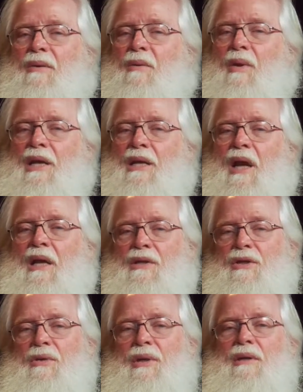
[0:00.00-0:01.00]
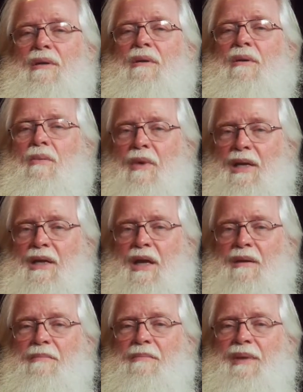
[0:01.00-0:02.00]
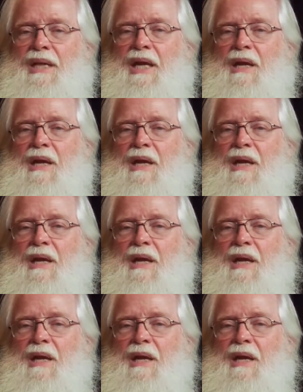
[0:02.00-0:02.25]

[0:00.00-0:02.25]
why not do it? Why not be